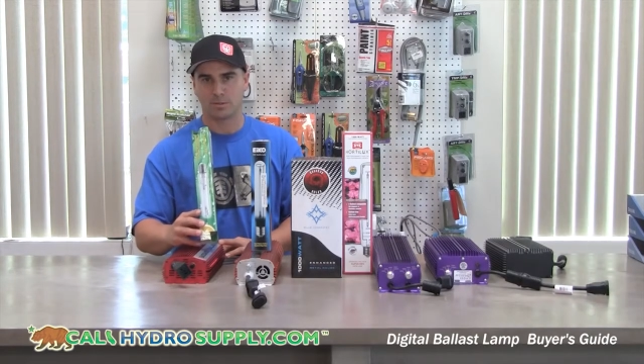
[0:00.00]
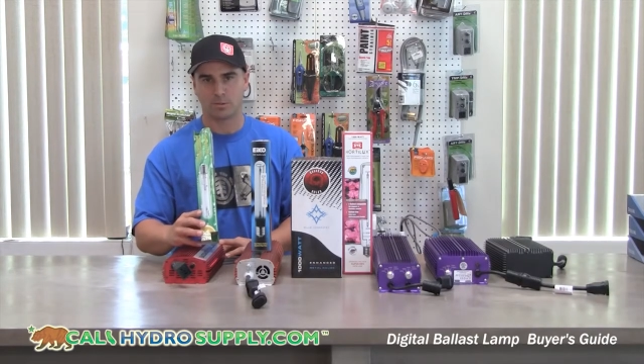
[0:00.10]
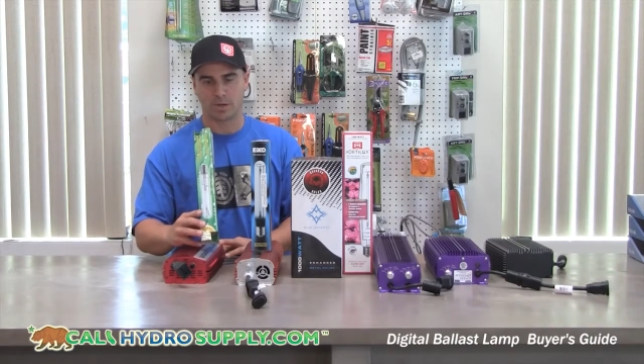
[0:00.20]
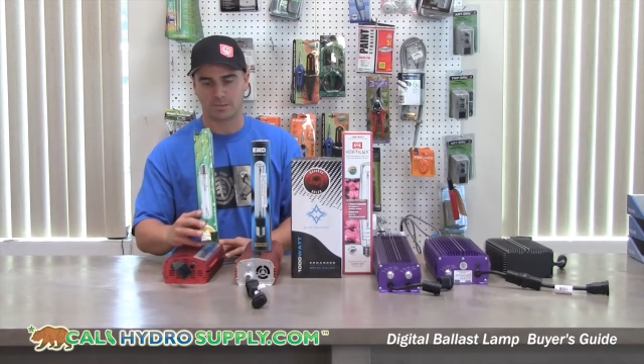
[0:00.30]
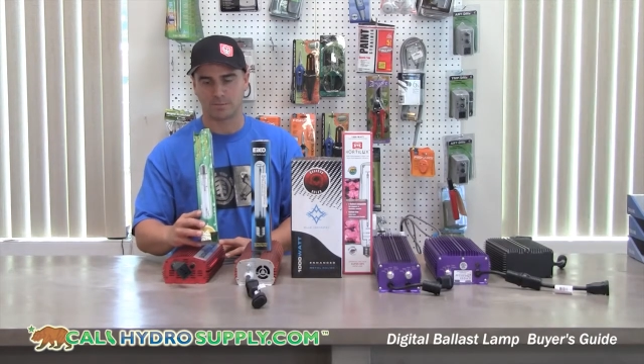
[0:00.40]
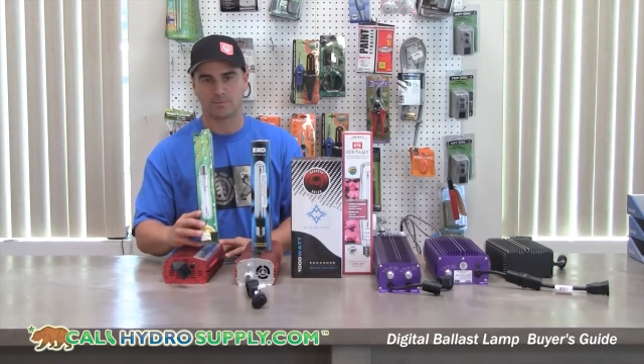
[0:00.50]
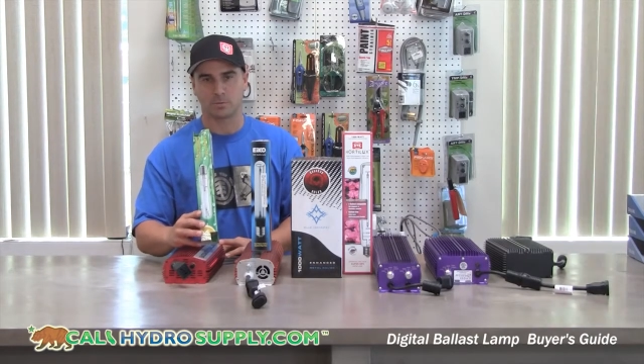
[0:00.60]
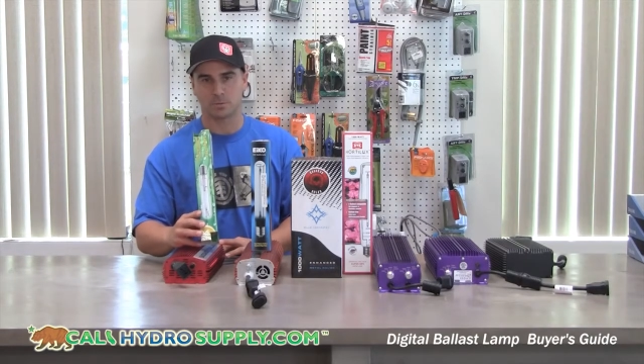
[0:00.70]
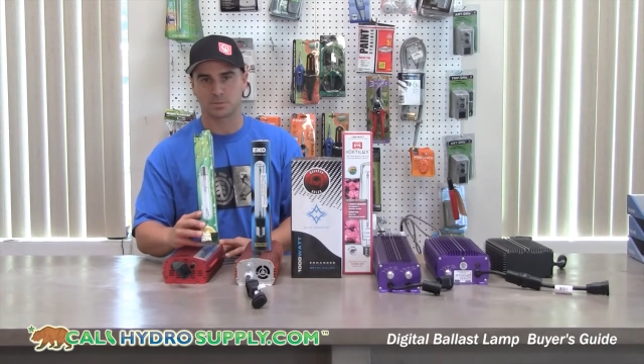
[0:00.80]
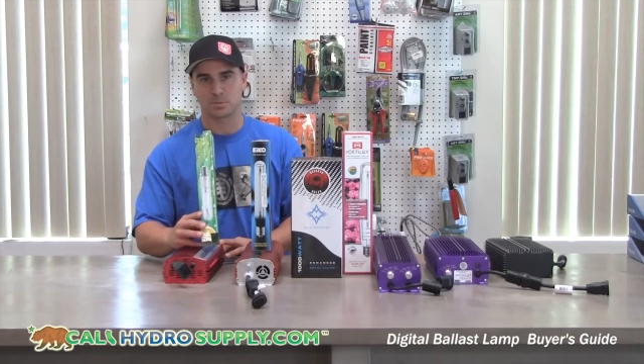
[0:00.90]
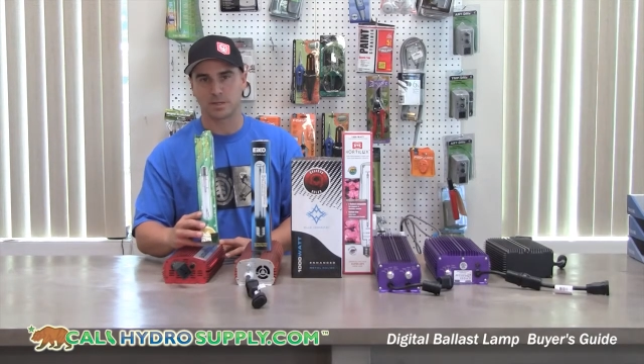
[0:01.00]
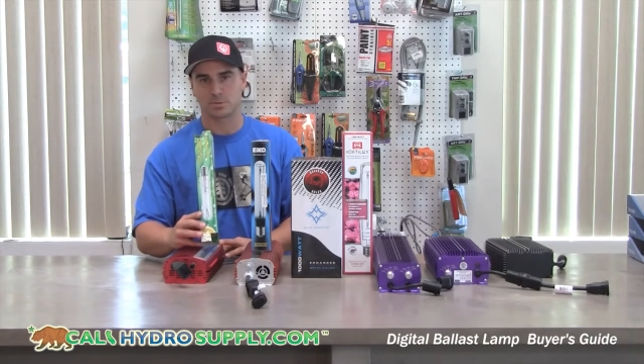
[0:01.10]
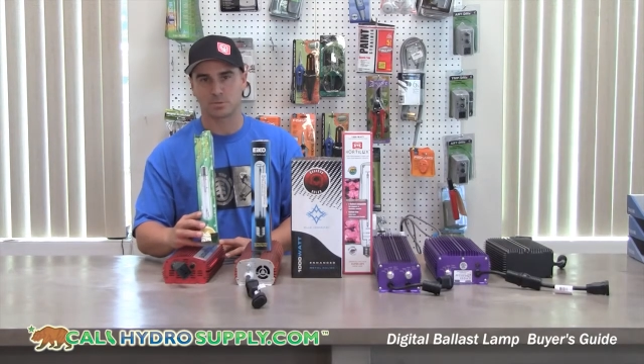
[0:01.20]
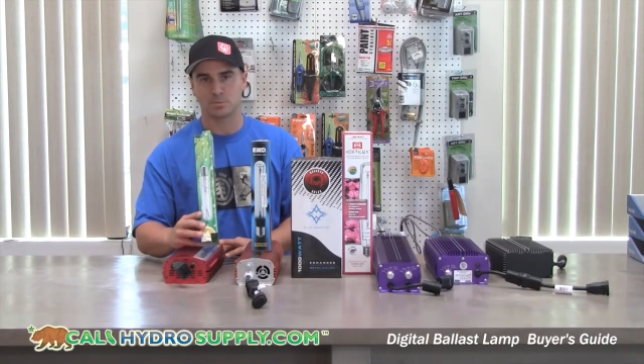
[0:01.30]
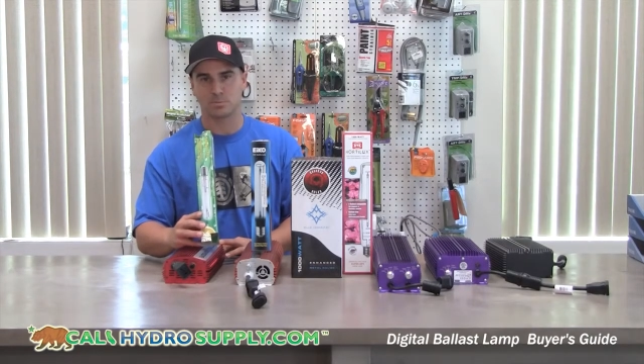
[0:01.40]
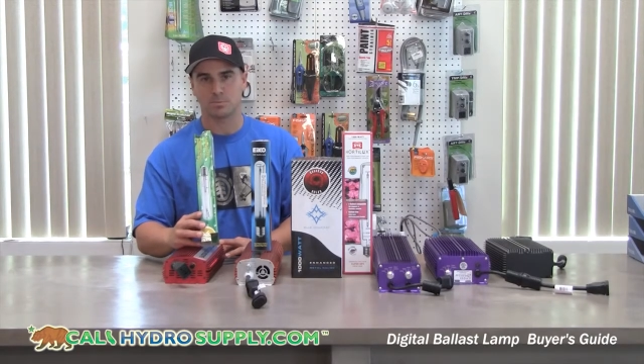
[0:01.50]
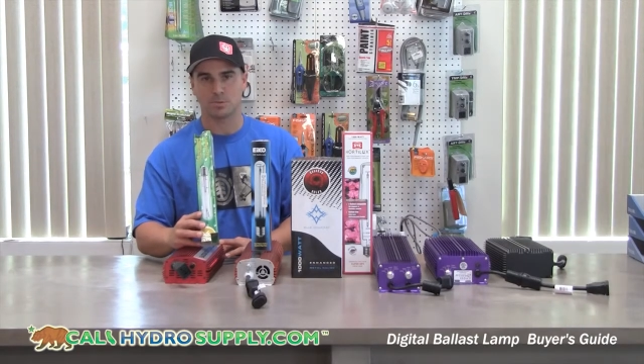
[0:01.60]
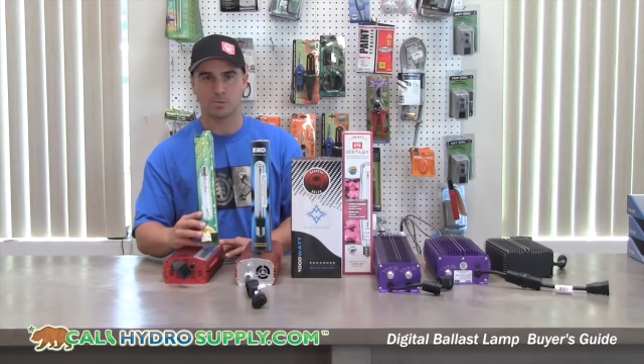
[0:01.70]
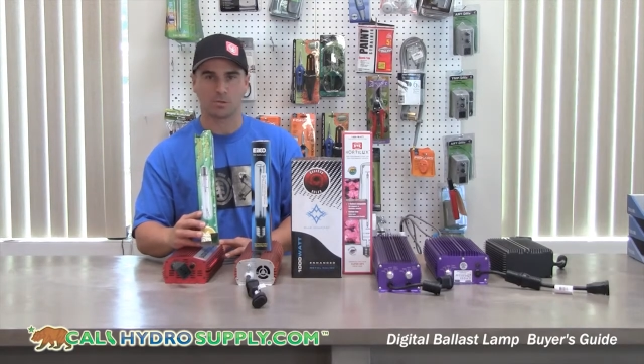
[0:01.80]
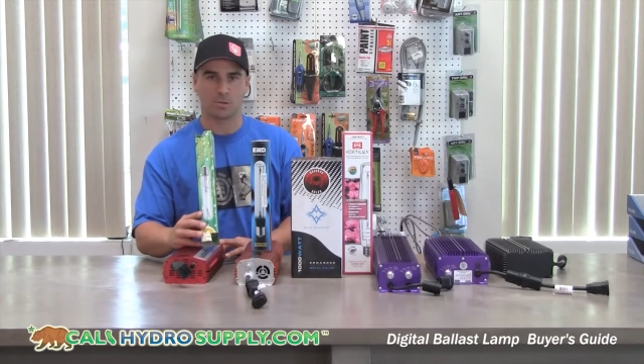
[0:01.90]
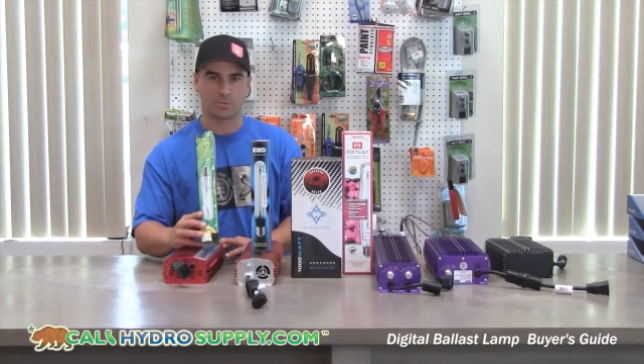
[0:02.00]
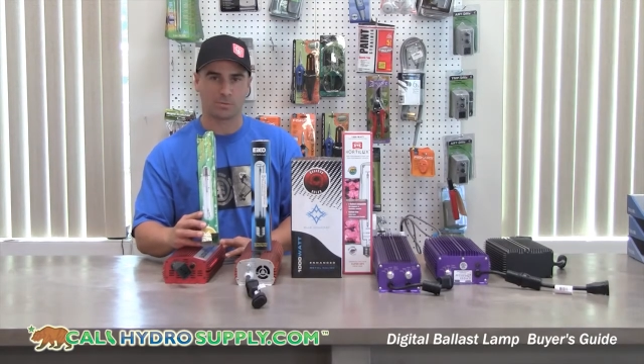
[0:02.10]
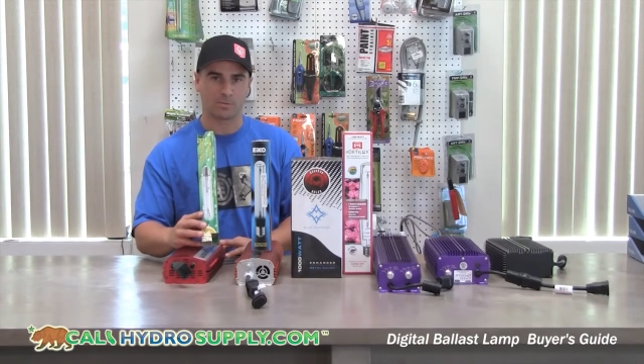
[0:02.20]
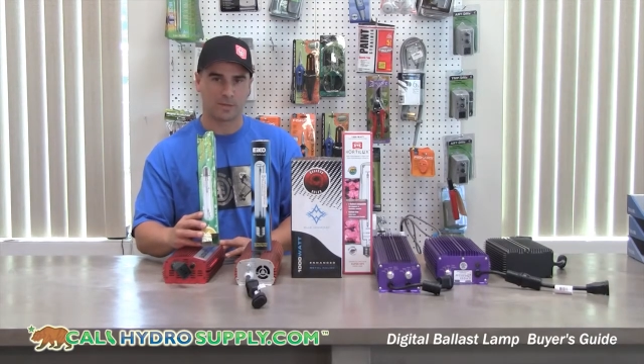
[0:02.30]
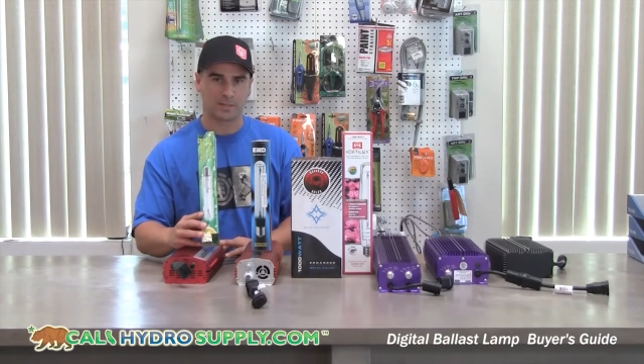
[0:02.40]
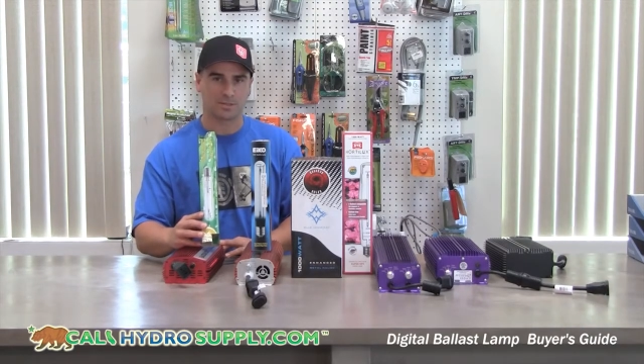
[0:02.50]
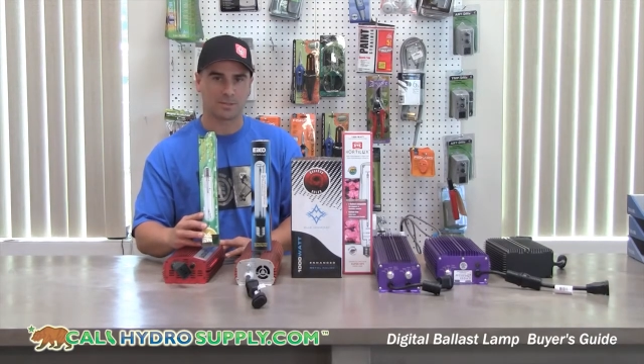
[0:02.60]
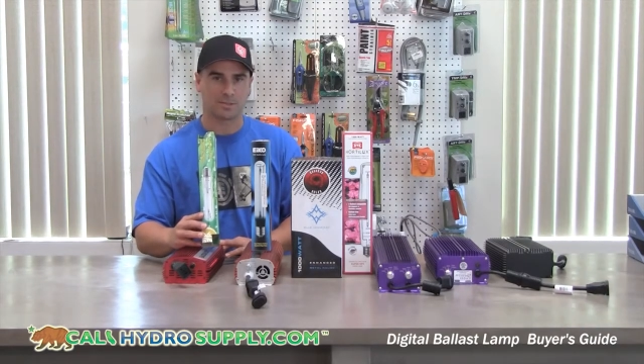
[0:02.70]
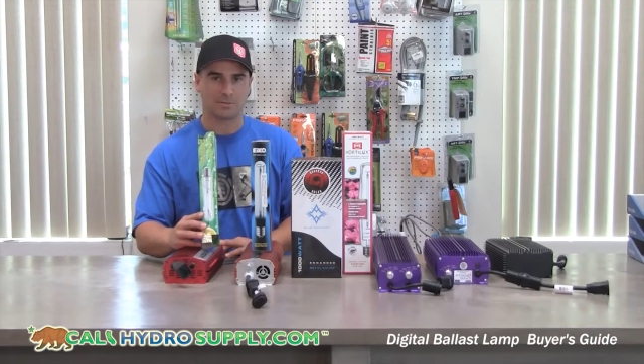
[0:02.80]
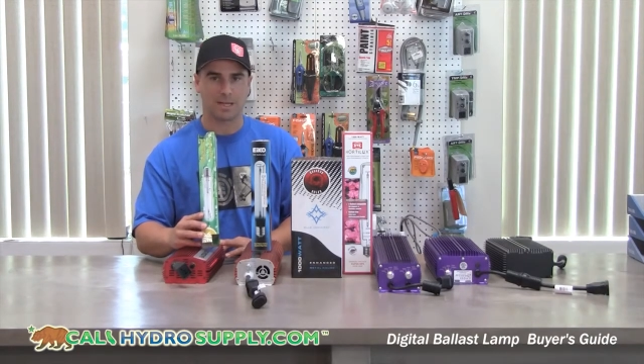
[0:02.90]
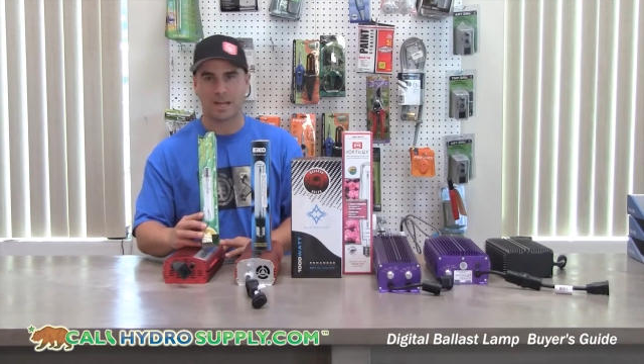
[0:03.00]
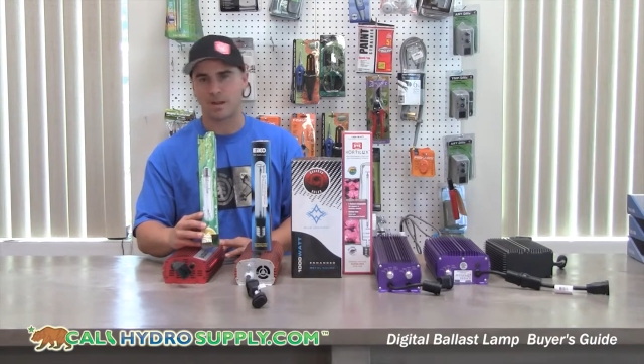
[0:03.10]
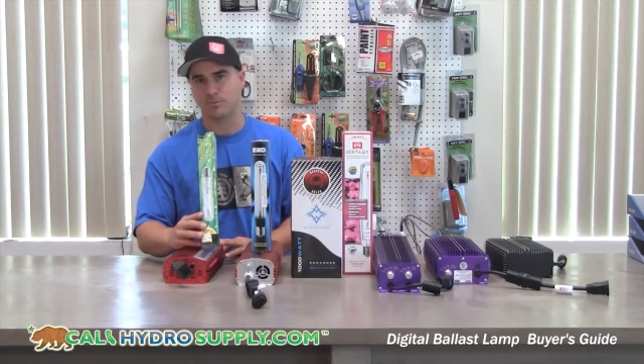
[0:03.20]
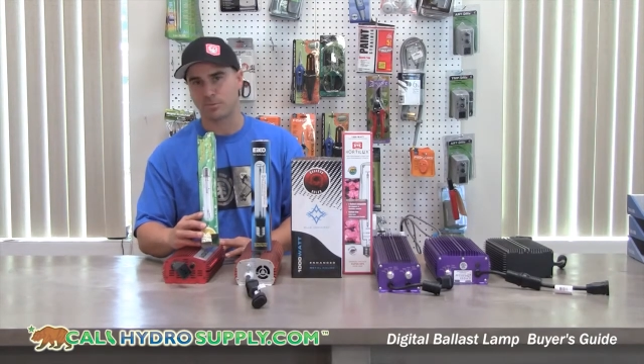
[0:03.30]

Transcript: creates a full spectrum, good for vegetative and